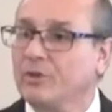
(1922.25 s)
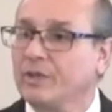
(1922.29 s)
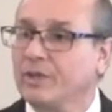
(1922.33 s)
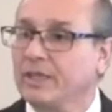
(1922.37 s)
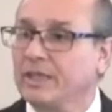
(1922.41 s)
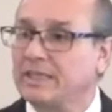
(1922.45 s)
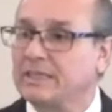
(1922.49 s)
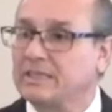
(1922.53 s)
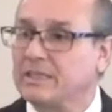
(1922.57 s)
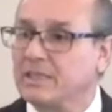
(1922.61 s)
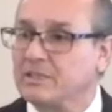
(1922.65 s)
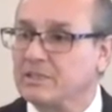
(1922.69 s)
and
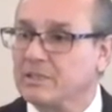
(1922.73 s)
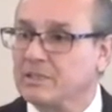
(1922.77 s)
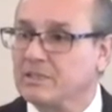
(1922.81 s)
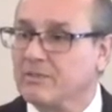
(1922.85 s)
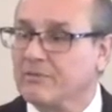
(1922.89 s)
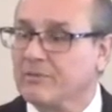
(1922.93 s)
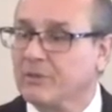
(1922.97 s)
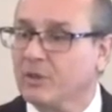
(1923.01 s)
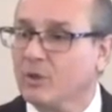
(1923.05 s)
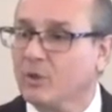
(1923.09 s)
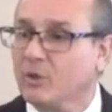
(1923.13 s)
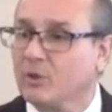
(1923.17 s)
the existence
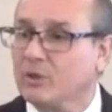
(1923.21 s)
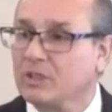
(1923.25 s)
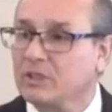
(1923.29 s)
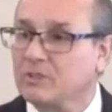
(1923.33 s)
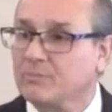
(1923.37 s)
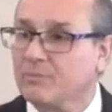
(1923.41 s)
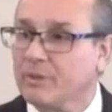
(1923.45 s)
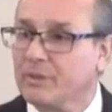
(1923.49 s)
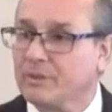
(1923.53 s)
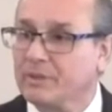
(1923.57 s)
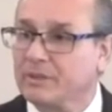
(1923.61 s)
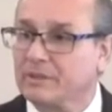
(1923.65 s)
of the Holy
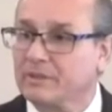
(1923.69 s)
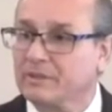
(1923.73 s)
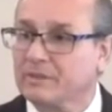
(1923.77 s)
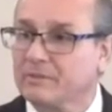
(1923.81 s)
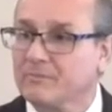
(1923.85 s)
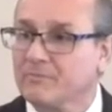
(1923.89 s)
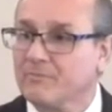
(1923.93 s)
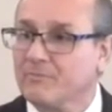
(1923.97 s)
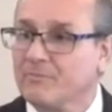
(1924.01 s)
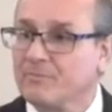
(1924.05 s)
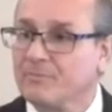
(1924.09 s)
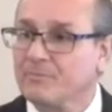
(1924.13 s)
Spirit.
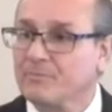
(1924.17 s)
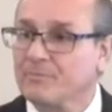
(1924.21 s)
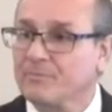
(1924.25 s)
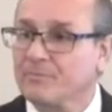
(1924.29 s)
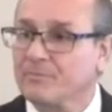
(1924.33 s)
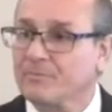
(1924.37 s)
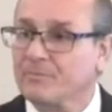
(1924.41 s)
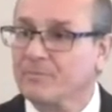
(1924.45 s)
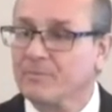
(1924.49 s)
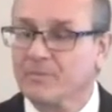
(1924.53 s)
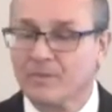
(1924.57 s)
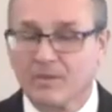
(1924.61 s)

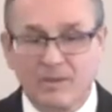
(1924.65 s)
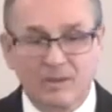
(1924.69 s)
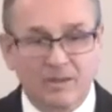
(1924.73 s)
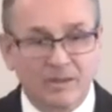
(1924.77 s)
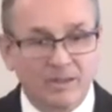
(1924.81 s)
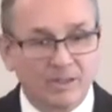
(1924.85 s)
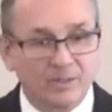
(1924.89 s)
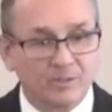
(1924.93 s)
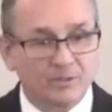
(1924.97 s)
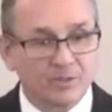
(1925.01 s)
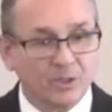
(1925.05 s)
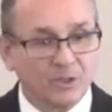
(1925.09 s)

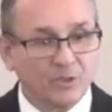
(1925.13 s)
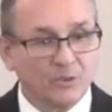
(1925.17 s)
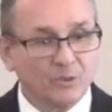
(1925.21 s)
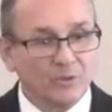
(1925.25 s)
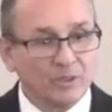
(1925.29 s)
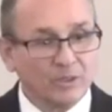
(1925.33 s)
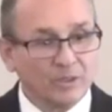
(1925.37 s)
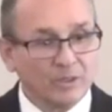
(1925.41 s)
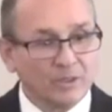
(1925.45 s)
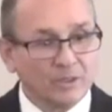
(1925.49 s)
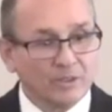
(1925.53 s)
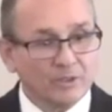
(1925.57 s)

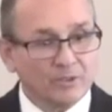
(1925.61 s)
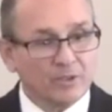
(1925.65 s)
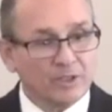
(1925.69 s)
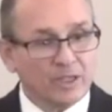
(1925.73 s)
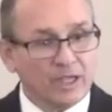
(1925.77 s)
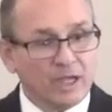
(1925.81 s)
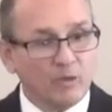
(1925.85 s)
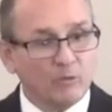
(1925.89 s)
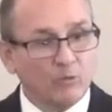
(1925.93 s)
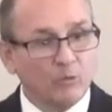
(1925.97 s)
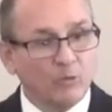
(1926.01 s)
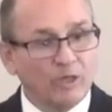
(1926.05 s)
So, you
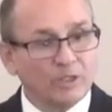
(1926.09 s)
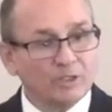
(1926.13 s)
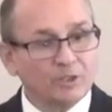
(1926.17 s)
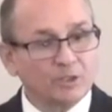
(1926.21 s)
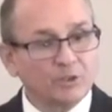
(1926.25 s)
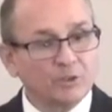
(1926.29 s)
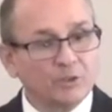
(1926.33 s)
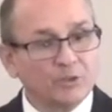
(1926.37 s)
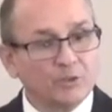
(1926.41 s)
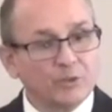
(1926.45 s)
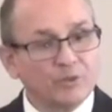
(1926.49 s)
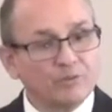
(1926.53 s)
got 1,
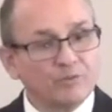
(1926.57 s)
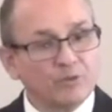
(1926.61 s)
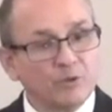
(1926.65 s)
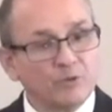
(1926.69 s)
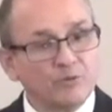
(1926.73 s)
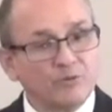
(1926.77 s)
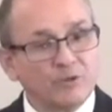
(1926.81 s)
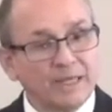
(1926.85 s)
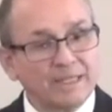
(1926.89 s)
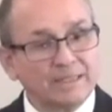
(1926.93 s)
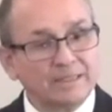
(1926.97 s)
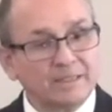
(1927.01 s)
2, 3,
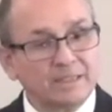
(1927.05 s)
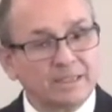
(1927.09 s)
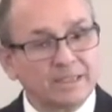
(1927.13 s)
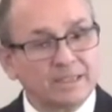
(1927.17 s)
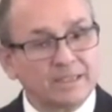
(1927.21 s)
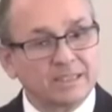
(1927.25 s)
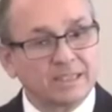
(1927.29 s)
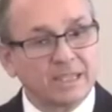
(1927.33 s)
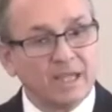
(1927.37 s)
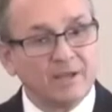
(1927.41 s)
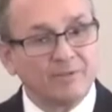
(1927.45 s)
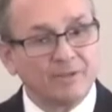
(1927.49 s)
4, 5,
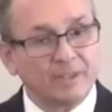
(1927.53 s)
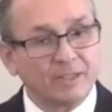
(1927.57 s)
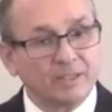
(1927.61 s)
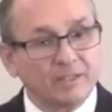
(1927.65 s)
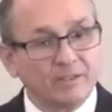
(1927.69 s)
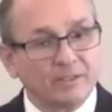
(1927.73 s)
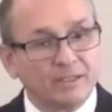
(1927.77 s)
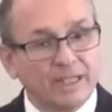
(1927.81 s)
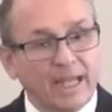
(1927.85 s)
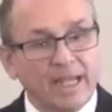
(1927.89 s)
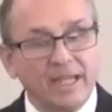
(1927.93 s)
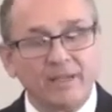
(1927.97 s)
6, 7, and
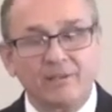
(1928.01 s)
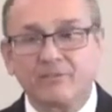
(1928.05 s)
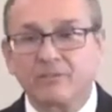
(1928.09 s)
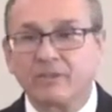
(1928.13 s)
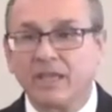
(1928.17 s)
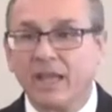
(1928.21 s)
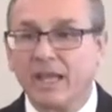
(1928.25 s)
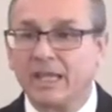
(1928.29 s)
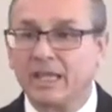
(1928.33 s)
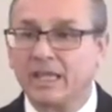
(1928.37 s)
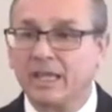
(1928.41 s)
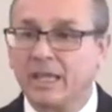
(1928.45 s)
on the eighth
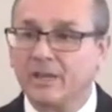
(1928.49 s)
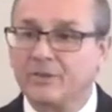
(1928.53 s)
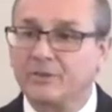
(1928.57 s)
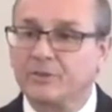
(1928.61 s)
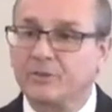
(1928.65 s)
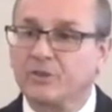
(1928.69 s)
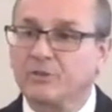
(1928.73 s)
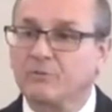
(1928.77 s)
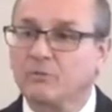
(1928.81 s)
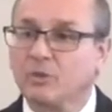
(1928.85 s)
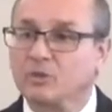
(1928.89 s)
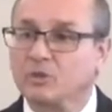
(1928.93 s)
day he
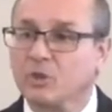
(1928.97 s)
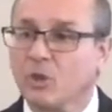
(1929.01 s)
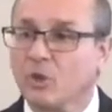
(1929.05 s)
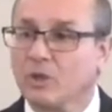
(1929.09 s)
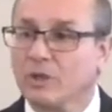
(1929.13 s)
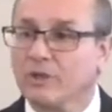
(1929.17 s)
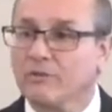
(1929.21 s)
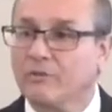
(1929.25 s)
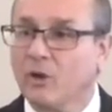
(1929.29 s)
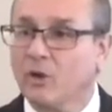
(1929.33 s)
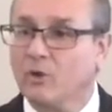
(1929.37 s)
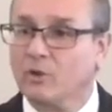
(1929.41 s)
entered the most
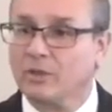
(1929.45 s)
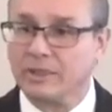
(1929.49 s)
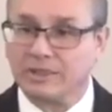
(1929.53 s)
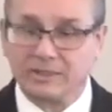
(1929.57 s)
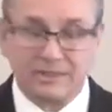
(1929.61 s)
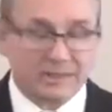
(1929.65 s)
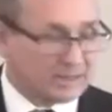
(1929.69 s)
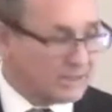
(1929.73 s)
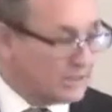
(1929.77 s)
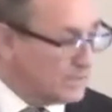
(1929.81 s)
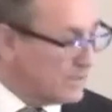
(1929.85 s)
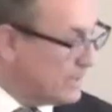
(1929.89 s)
holy of
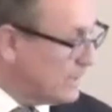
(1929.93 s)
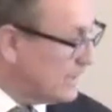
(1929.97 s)
holies.